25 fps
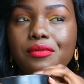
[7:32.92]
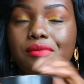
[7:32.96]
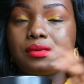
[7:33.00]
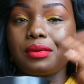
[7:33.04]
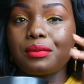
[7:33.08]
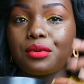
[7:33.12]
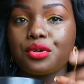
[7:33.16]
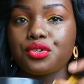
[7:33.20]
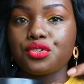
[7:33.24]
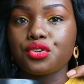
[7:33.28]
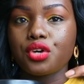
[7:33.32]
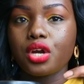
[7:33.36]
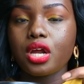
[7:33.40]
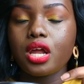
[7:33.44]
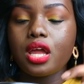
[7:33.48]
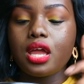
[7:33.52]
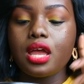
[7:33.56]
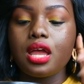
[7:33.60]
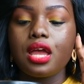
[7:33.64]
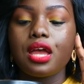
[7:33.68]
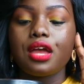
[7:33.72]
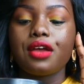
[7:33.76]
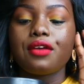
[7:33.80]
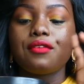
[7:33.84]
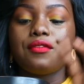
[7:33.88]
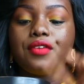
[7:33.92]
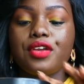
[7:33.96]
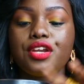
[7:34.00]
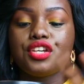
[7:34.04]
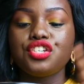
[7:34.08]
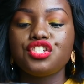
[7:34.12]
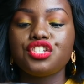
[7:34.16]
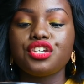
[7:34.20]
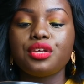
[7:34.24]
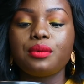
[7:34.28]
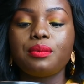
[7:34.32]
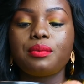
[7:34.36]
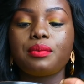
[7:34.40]
if i'm not wrong very
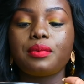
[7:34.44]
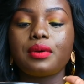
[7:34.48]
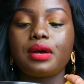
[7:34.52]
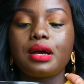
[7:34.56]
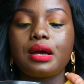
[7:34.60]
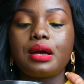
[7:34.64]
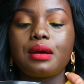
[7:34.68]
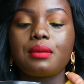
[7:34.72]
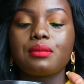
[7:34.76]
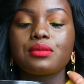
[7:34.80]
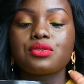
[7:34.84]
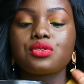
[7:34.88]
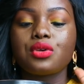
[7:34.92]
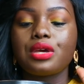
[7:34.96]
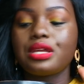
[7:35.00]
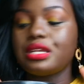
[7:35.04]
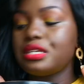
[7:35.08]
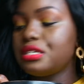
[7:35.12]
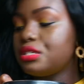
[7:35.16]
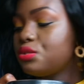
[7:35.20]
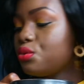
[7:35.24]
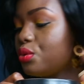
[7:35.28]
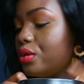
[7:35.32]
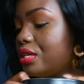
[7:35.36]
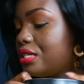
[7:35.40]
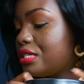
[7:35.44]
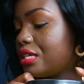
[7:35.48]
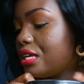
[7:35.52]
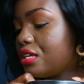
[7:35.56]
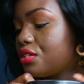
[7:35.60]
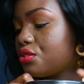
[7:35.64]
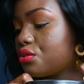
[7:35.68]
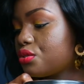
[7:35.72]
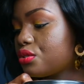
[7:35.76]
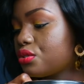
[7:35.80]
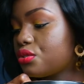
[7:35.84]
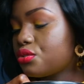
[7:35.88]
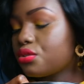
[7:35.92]
cheap um, so i do
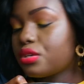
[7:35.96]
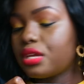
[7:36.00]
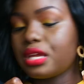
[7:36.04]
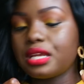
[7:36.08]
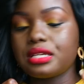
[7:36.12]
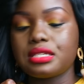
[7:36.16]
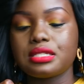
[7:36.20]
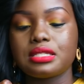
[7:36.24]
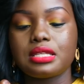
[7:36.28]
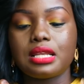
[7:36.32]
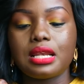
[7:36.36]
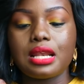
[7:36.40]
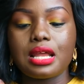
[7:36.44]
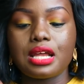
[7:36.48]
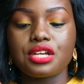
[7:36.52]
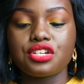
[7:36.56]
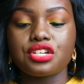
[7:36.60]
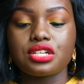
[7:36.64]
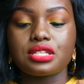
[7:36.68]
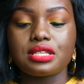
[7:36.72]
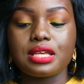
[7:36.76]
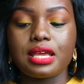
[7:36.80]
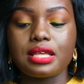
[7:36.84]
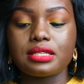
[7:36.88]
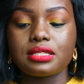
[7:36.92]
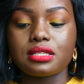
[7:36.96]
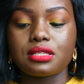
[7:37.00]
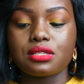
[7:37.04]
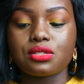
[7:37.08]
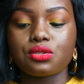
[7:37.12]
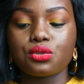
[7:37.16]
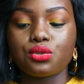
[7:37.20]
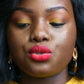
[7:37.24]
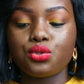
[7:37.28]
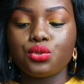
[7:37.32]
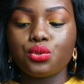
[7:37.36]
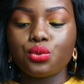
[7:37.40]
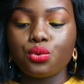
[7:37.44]
intend to get the larger sizes
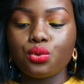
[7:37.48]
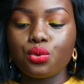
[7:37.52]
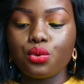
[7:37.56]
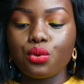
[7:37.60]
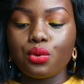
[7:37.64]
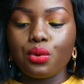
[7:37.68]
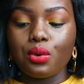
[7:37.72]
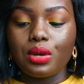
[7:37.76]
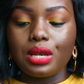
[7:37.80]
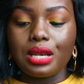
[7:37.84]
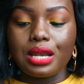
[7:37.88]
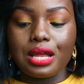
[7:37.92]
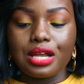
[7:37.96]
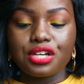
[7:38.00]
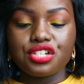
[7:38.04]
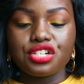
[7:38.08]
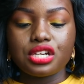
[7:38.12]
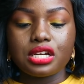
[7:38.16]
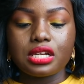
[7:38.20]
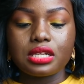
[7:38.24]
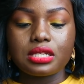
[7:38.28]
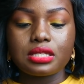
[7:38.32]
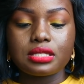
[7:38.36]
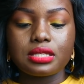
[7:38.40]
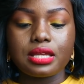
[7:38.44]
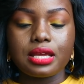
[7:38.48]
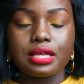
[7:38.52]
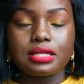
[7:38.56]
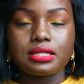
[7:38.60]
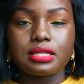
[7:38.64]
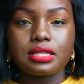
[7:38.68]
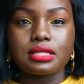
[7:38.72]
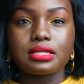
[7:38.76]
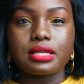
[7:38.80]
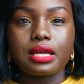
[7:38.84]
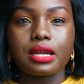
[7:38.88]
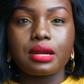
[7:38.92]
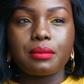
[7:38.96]
so two larger
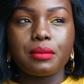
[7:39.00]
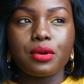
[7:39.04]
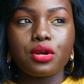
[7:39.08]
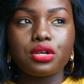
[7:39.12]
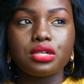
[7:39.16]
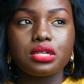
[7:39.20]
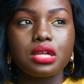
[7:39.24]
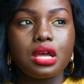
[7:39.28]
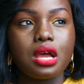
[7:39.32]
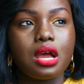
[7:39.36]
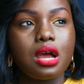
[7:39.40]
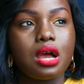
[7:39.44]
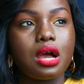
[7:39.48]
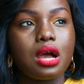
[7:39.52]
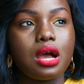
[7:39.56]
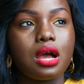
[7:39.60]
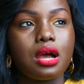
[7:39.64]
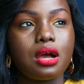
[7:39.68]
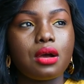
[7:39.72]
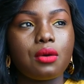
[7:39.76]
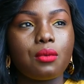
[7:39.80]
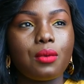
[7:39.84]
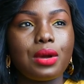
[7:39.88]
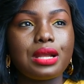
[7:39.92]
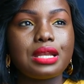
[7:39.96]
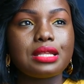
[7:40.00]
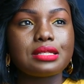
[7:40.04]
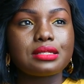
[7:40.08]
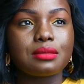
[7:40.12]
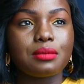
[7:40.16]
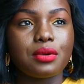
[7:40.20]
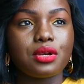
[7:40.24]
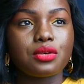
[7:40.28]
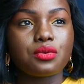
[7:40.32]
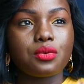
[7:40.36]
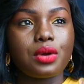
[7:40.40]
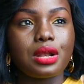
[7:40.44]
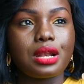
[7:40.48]
sizes are about one is
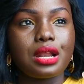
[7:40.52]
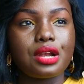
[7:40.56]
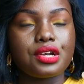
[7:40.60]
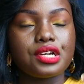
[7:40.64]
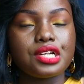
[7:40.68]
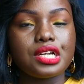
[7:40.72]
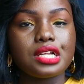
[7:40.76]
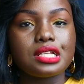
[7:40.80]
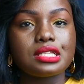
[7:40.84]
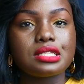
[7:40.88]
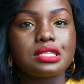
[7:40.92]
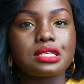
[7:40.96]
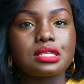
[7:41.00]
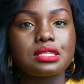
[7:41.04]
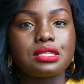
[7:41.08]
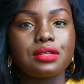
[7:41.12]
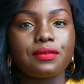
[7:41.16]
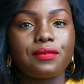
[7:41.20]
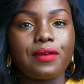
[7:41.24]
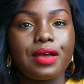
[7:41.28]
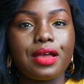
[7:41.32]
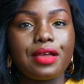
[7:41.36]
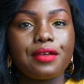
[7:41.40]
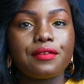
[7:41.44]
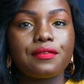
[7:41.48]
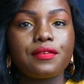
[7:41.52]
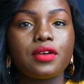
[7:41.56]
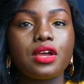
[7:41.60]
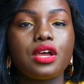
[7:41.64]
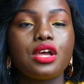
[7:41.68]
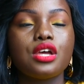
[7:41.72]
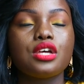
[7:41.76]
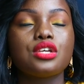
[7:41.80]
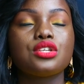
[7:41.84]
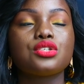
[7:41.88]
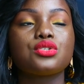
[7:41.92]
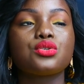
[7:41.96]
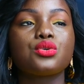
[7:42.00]
about 165
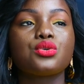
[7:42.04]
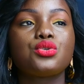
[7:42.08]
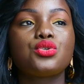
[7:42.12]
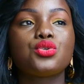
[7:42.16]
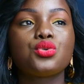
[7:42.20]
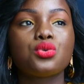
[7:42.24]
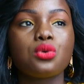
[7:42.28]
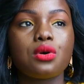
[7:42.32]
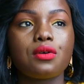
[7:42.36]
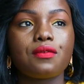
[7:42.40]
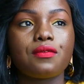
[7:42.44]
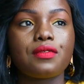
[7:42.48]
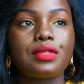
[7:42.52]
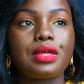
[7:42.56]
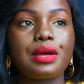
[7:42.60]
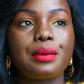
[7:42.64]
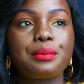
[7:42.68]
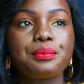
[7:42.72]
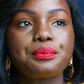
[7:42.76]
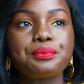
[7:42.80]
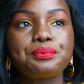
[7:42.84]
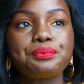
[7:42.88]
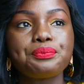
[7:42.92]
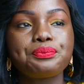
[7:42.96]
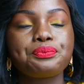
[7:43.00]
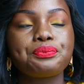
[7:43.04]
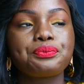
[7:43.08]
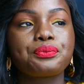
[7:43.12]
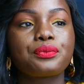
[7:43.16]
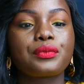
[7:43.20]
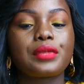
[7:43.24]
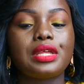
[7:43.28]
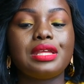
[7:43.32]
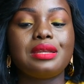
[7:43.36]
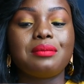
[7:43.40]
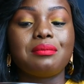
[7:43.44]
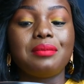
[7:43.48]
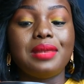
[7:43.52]
so two of them
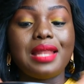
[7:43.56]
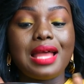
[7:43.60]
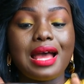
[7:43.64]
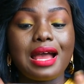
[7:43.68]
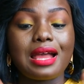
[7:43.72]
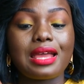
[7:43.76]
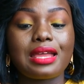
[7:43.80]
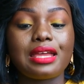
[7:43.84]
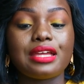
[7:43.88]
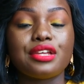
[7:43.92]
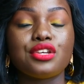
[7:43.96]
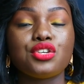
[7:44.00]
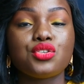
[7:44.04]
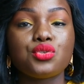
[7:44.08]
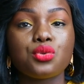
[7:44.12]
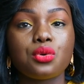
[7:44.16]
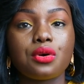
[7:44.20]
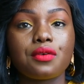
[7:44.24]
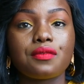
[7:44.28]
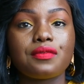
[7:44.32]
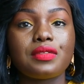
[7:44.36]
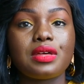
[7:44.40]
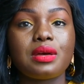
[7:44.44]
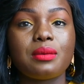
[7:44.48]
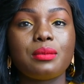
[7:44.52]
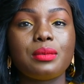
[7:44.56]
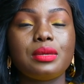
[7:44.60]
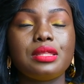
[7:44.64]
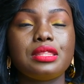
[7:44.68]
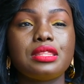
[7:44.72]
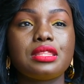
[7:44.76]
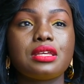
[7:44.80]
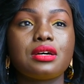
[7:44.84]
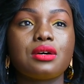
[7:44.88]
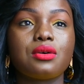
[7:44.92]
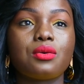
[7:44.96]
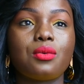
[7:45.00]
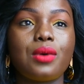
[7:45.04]
in black and two of them
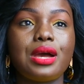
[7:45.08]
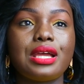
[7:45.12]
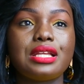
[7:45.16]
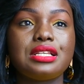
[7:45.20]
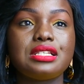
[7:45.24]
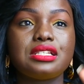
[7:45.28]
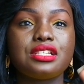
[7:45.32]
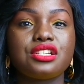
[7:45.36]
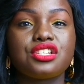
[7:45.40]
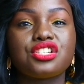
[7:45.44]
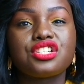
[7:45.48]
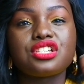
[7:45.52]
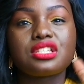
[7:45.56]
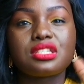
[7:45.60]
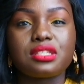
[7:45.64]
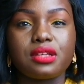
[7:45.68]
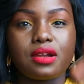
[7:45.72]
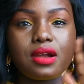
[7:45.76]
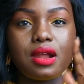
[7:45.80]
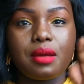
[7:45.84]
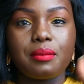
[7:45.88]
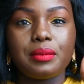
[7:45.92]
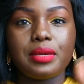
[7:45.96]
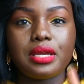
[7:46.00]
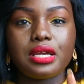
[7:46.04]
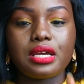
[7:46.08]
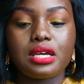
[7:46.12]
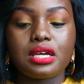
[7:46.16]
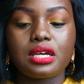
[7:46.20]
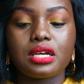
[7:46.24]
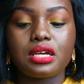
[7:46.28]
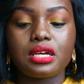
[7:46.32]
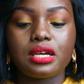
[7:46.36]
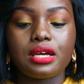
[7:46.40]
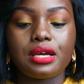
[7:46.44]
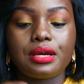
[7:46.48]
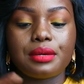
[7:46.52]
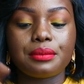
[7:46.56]
in the whitish ceramic
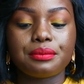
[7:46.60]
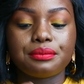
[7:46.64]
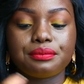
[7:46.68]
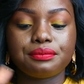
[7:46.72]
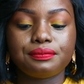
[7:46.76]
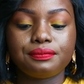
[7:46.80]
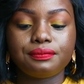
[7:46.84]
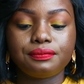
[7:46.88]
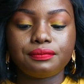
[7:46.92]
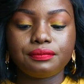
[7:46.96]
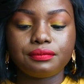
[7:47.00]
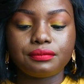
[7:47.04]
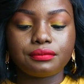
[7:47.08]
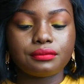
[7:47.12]
um,